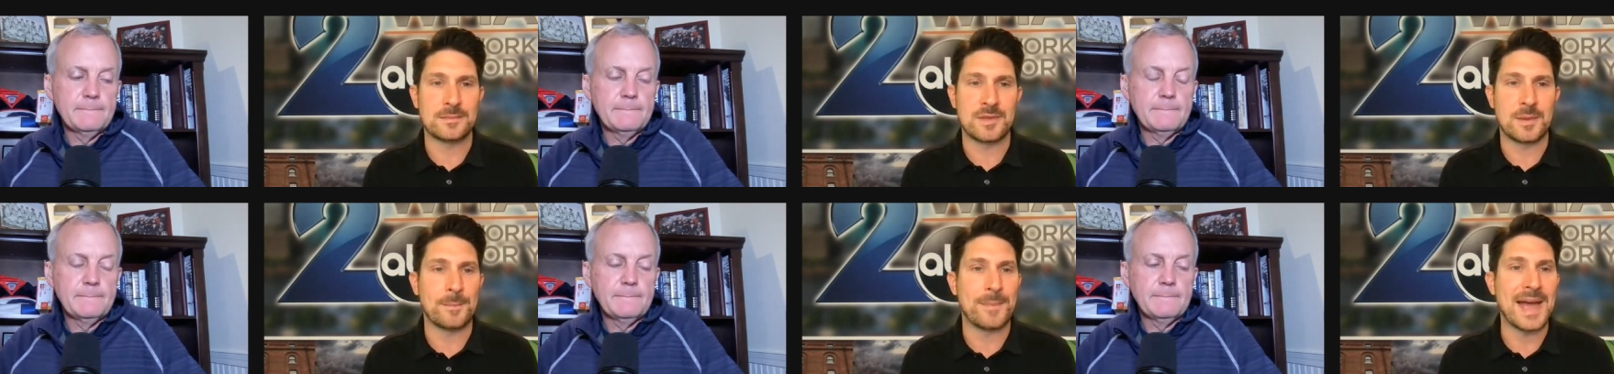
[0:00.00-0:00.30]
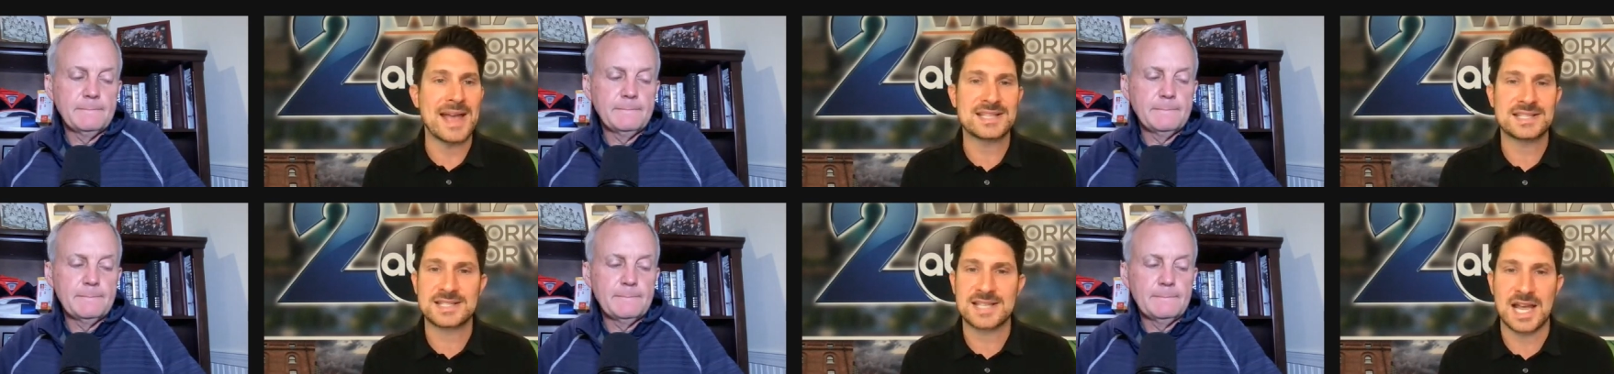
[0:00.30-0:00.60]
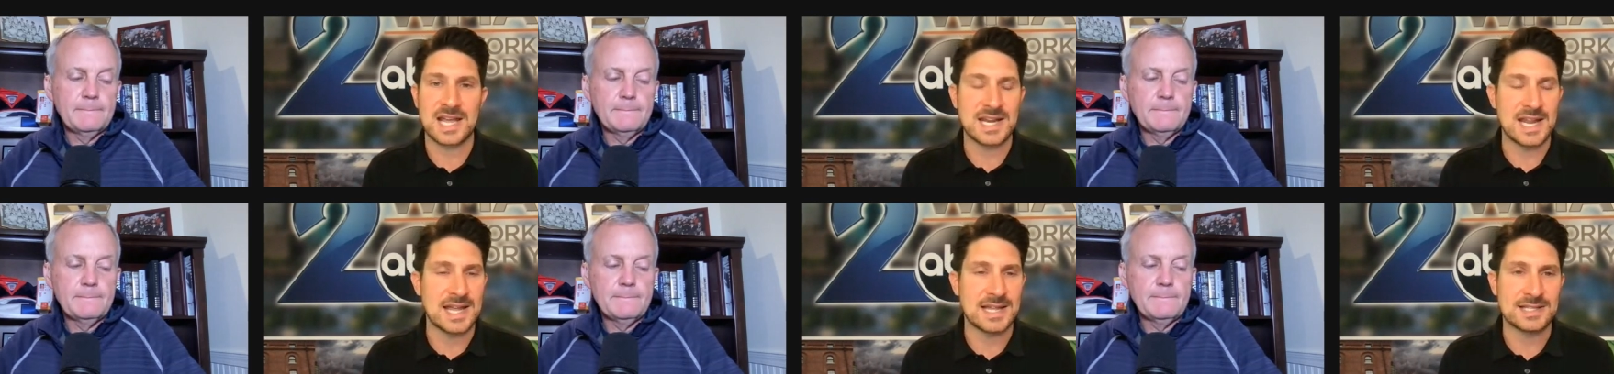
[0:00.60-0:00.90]
Speaker 1: the best
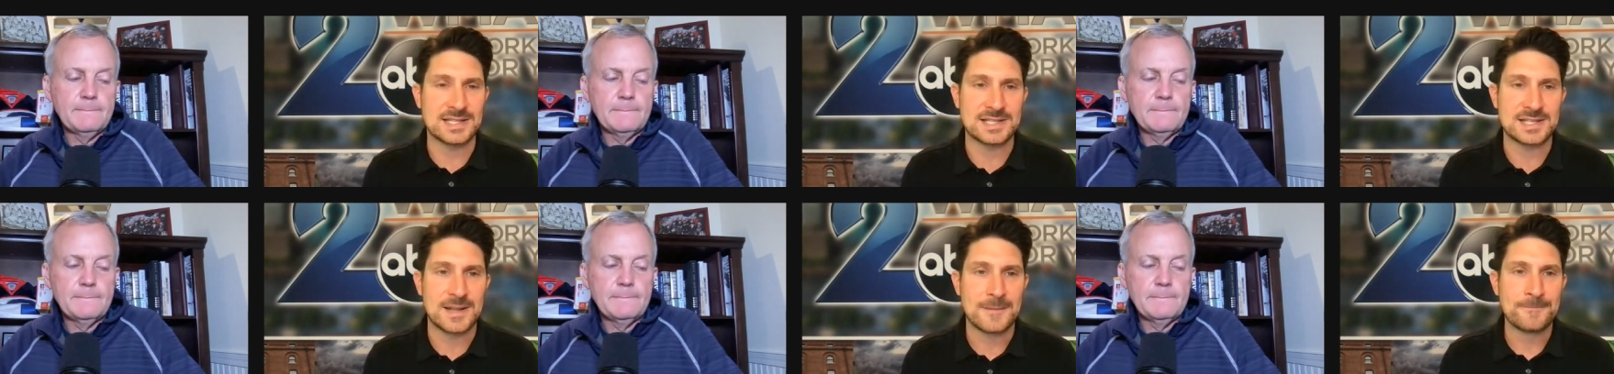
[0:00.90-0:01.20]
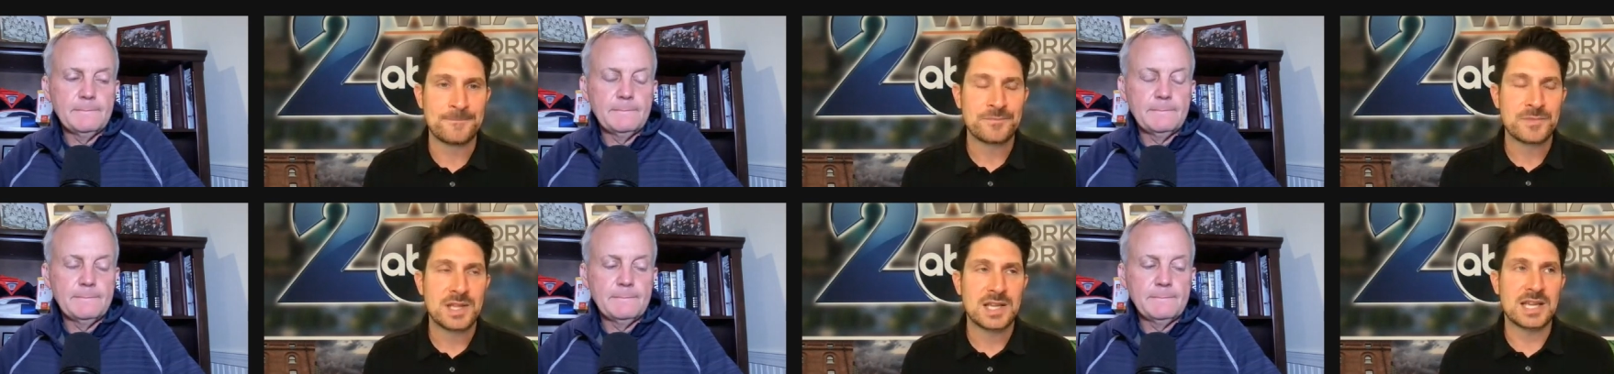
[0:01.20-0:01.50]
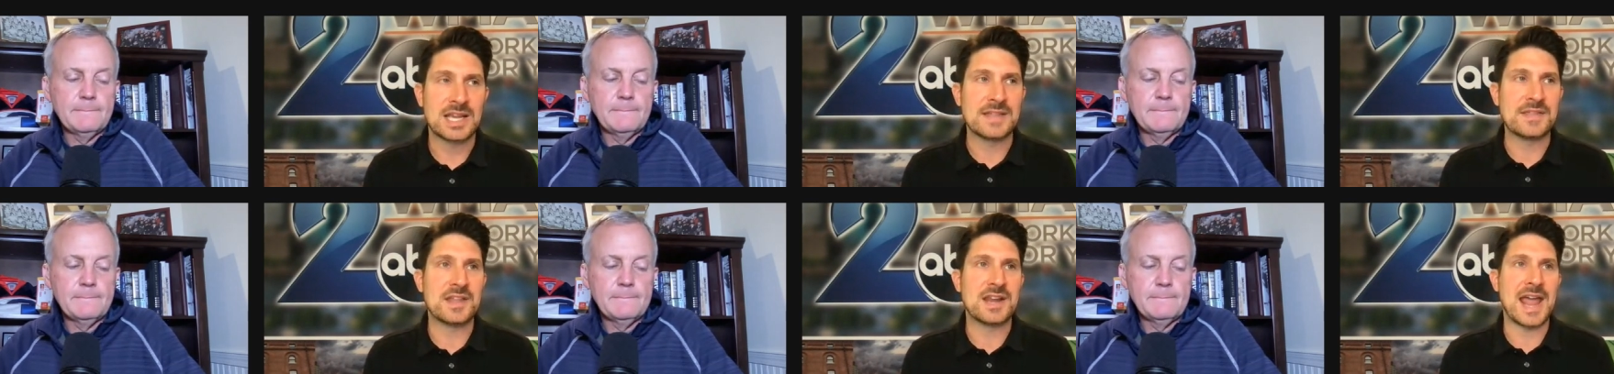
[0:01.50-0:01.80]
tight ends
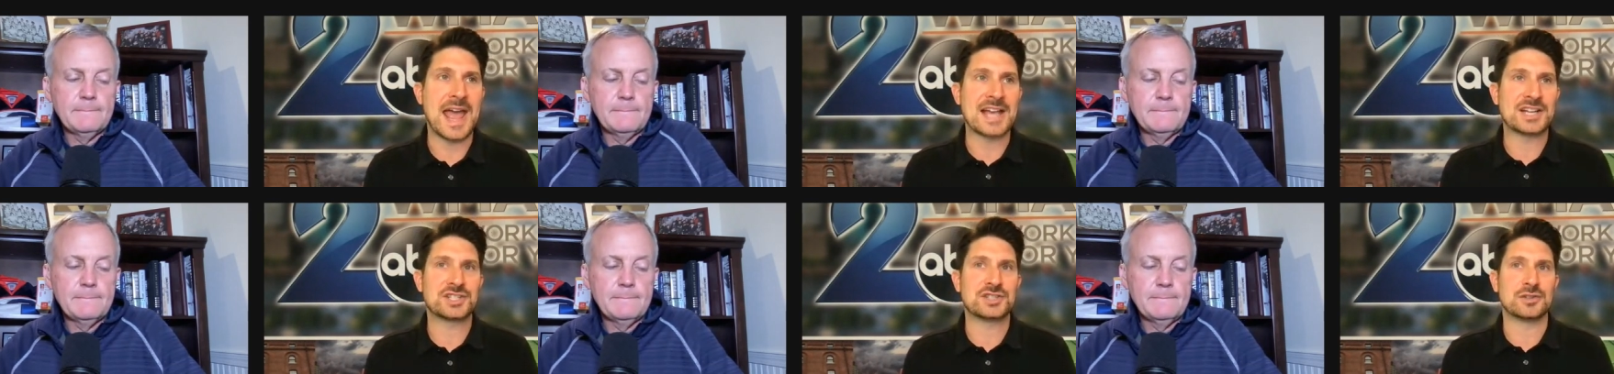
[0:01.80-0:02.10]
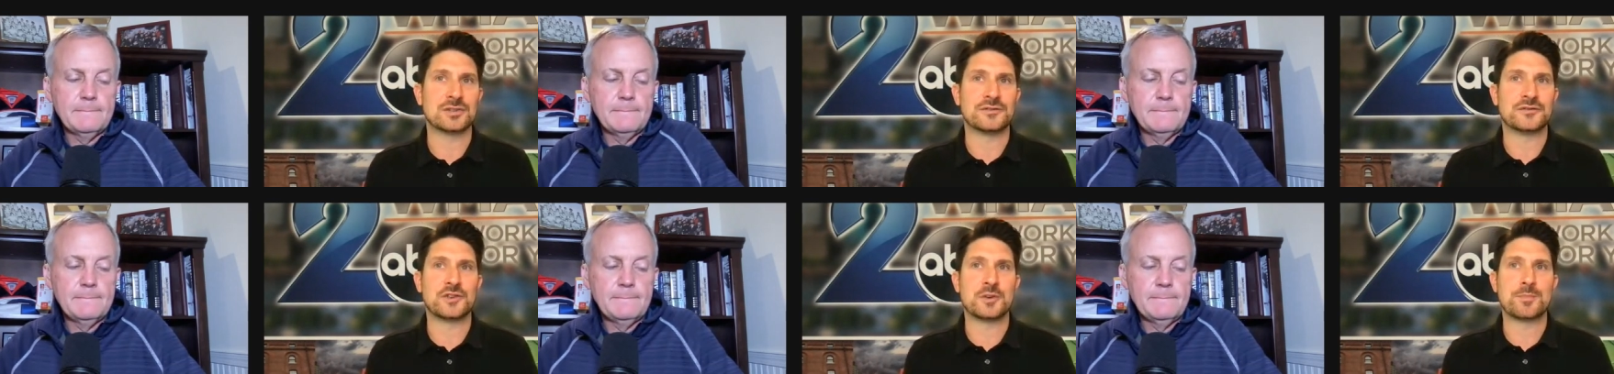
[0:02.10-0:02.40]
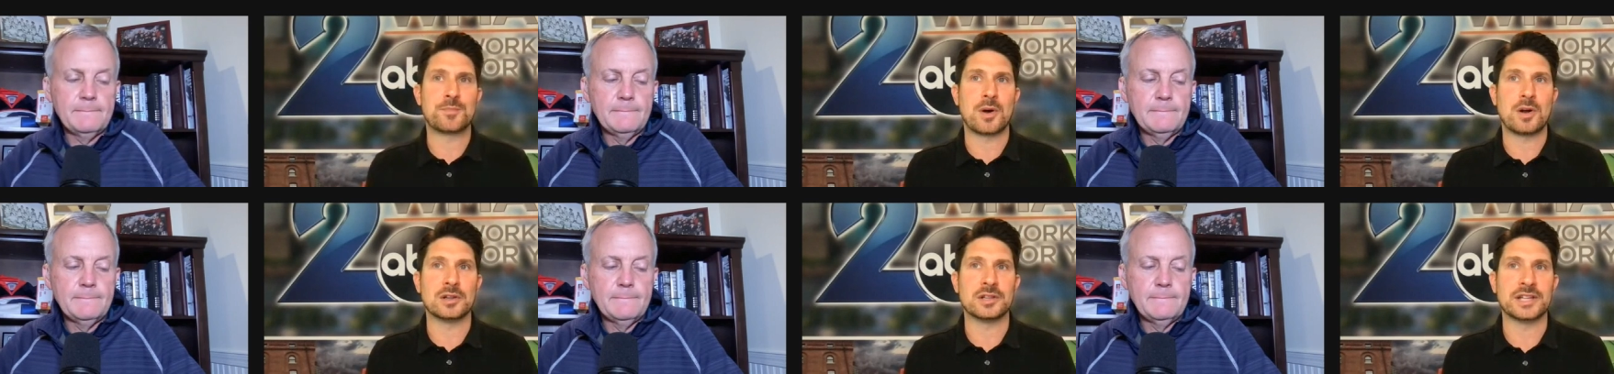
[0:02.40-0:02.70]
in the National
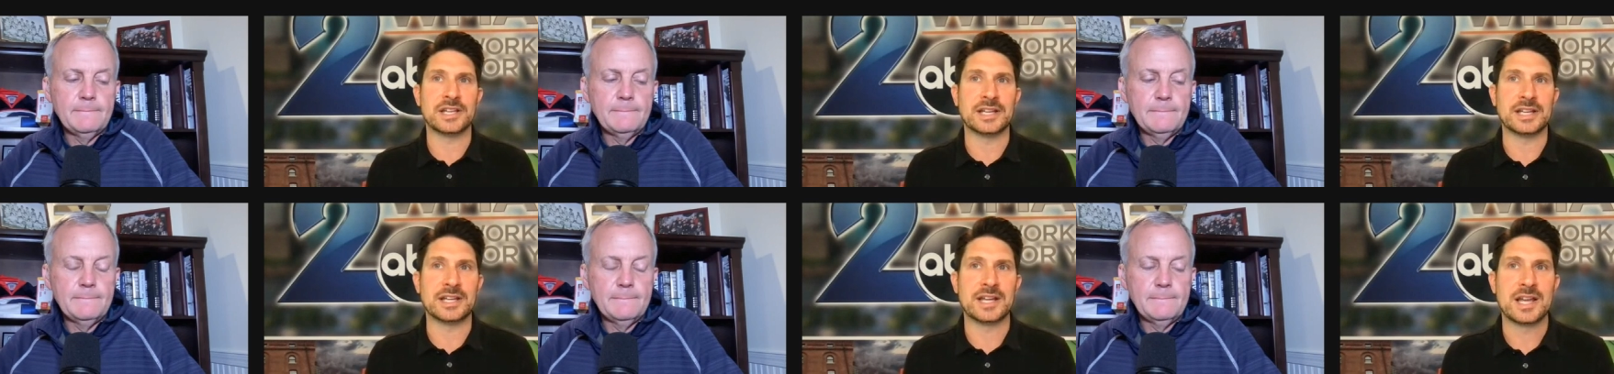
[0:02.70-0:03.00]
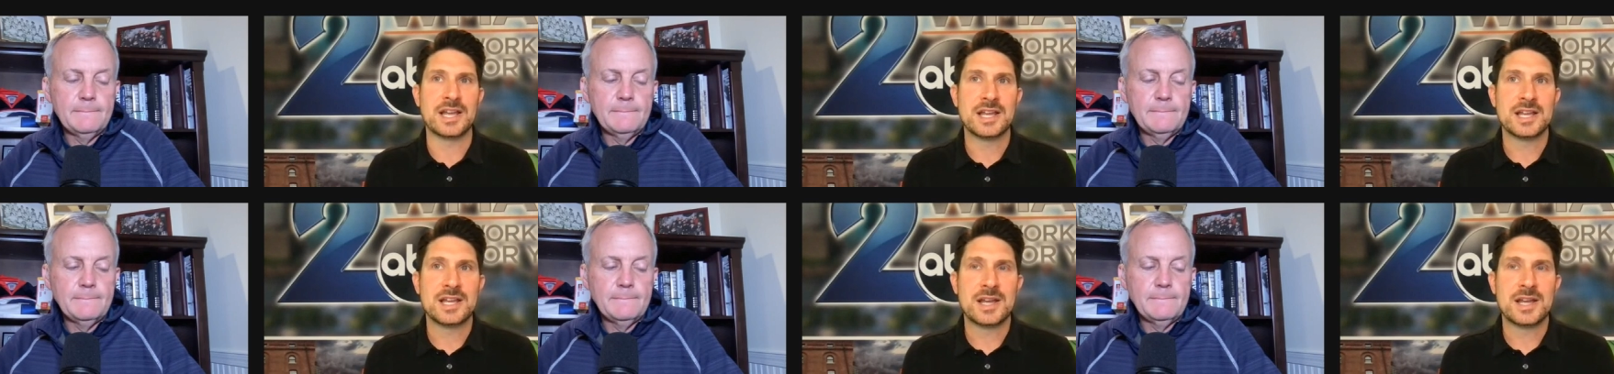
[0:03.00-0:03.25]
Football League.